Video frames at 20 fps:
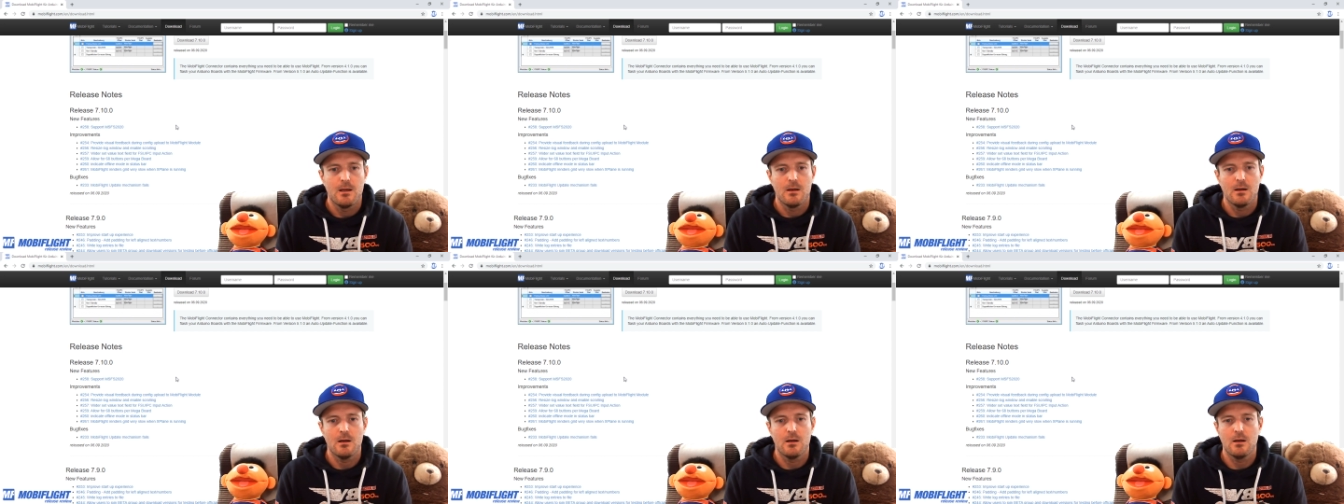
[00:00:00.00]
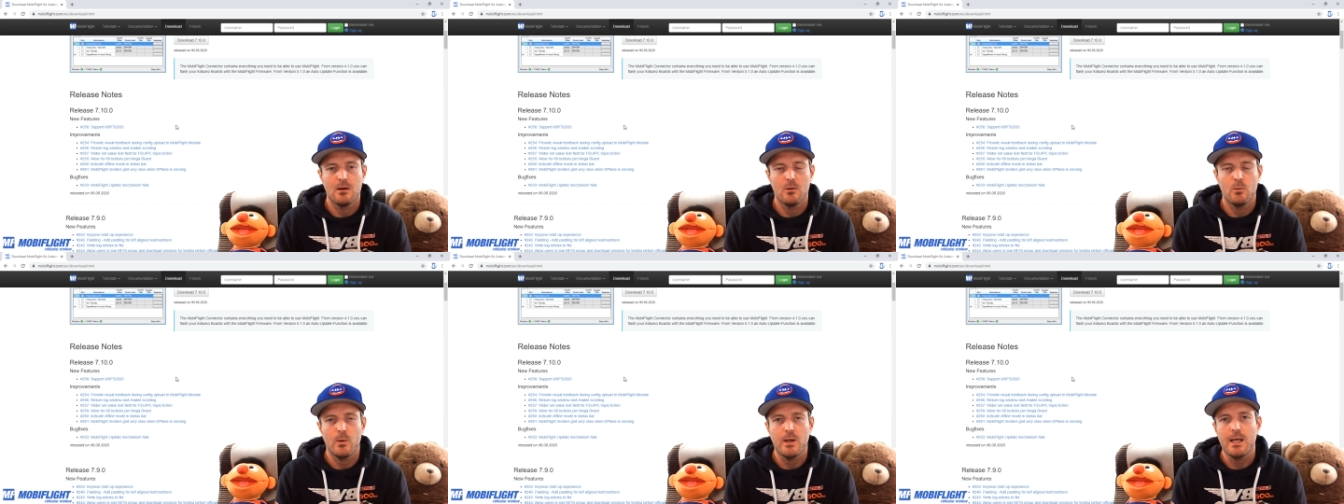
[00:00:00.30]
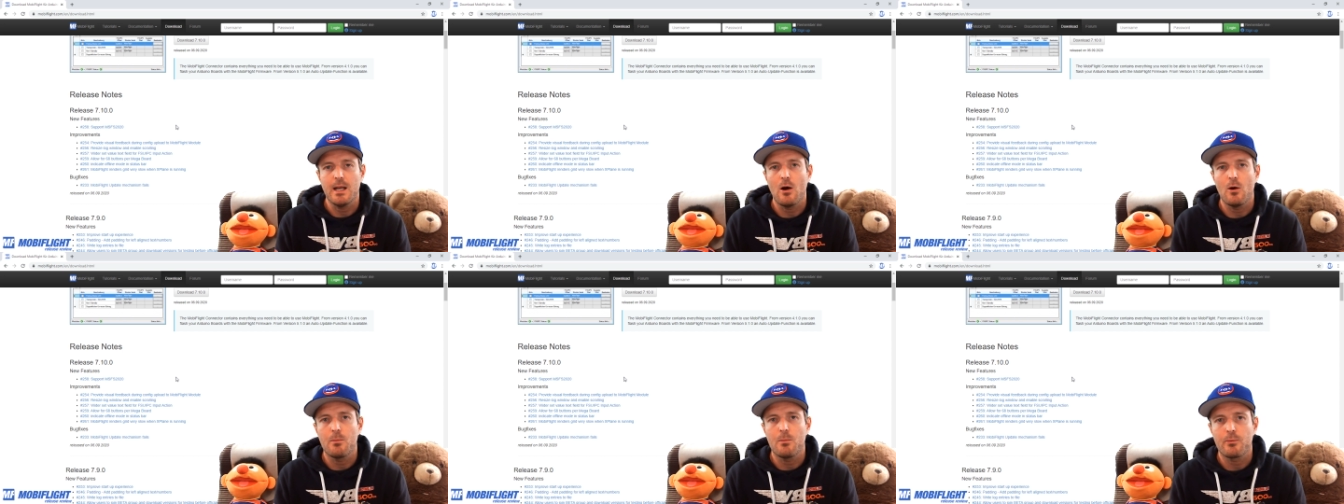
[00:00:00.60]
Uh, we
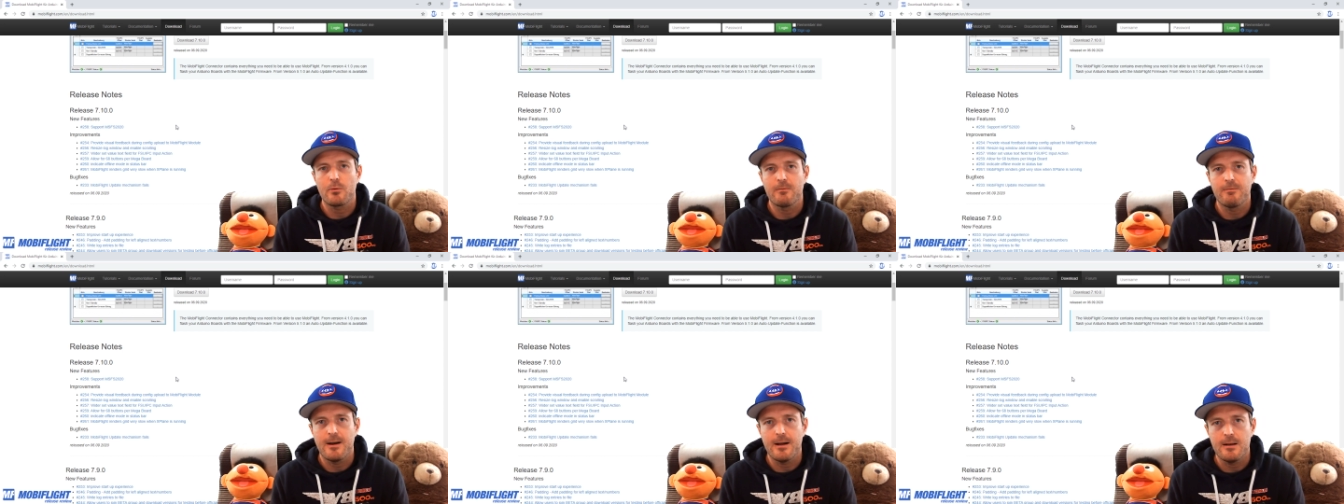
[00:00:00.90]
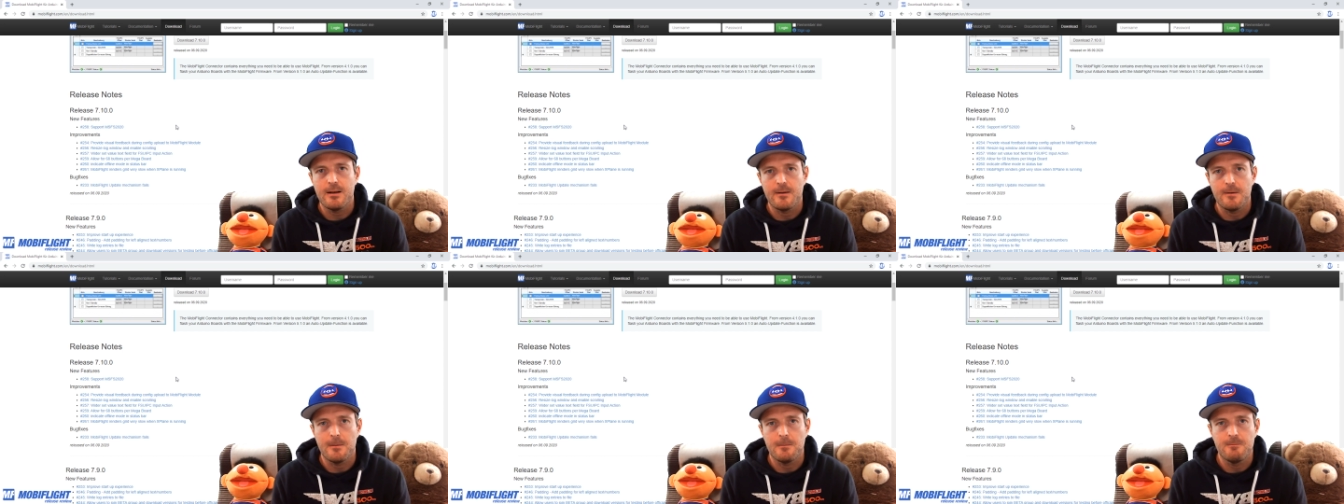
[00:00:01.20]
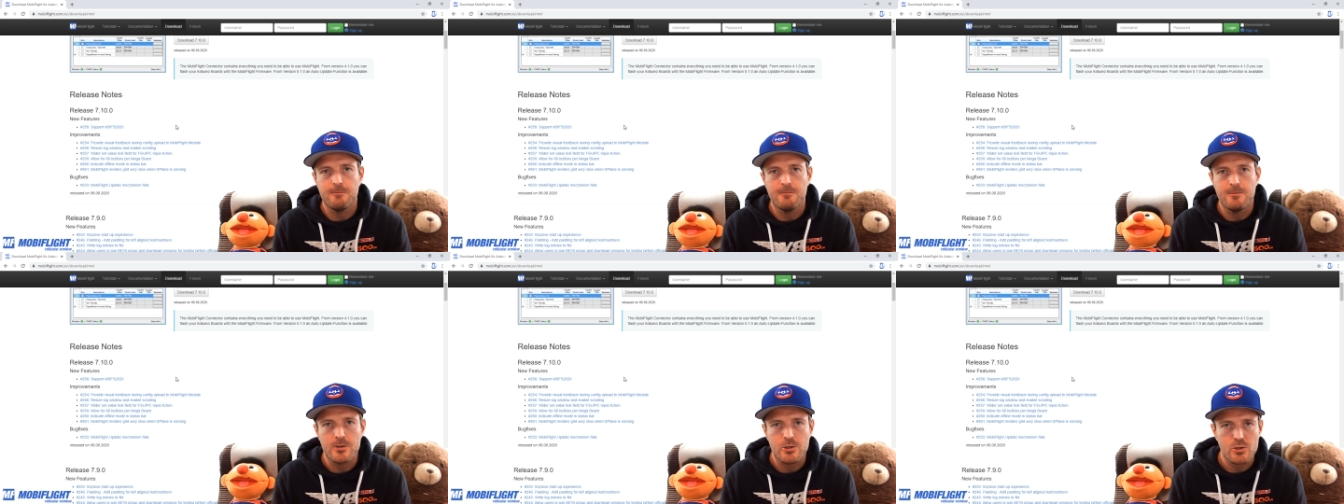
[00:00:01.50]
now provide a
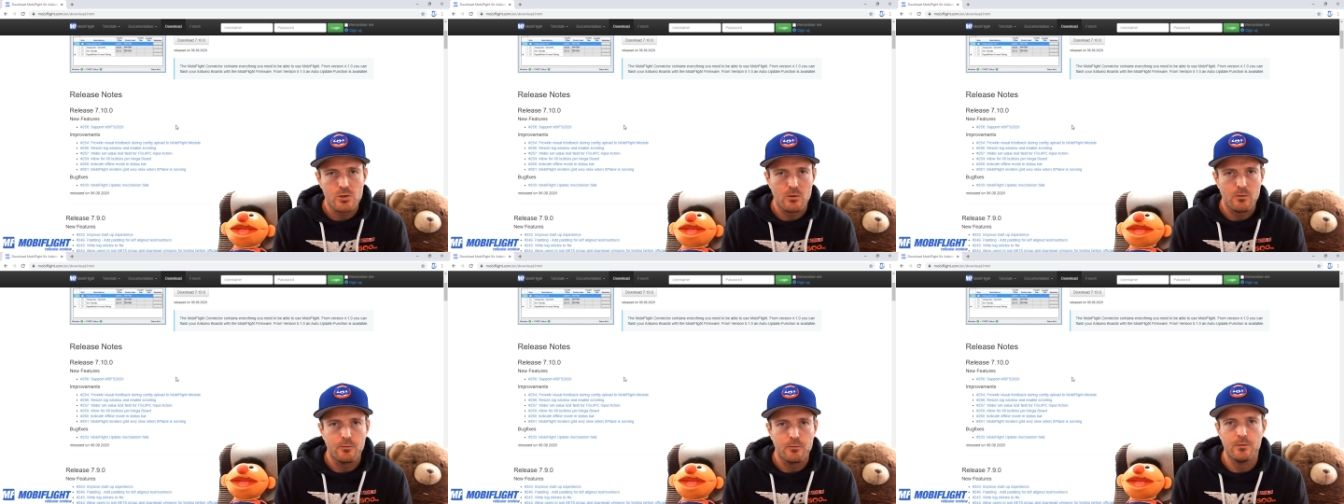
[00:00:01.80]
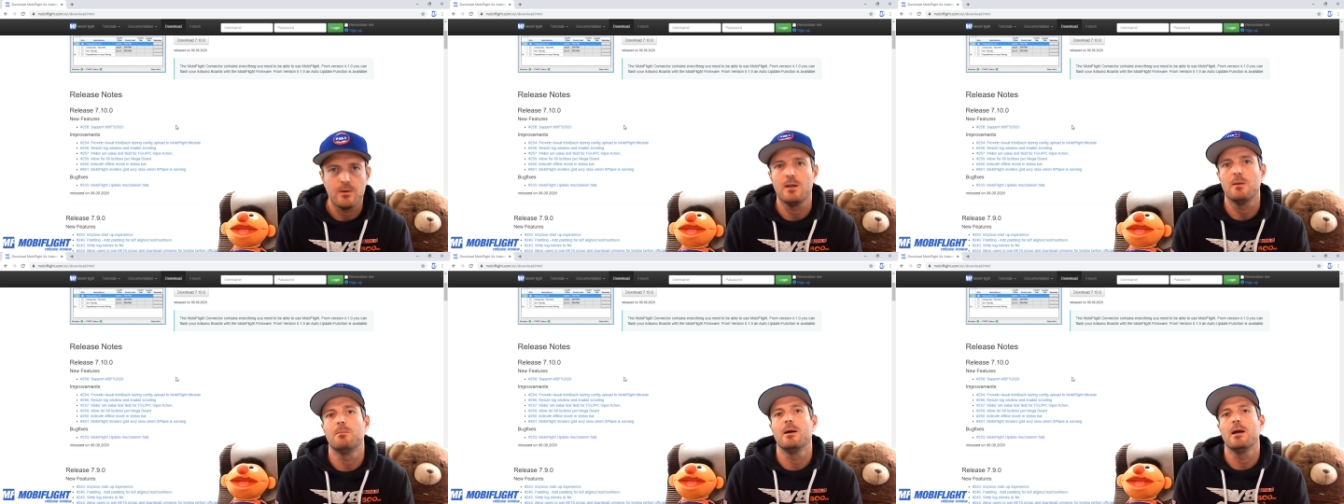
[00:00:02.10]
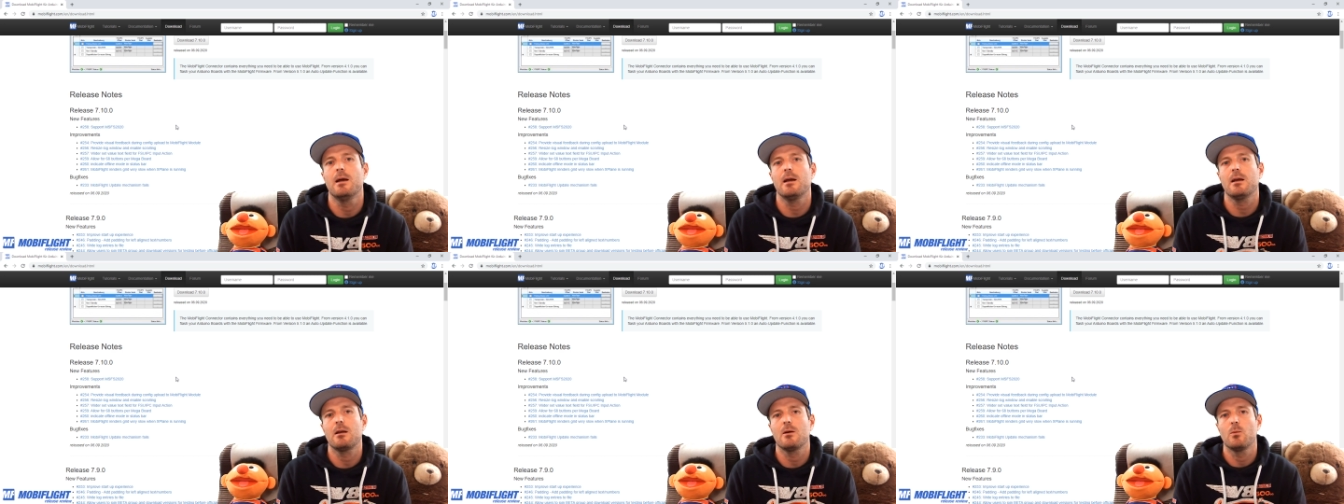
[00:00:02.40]
visual feedback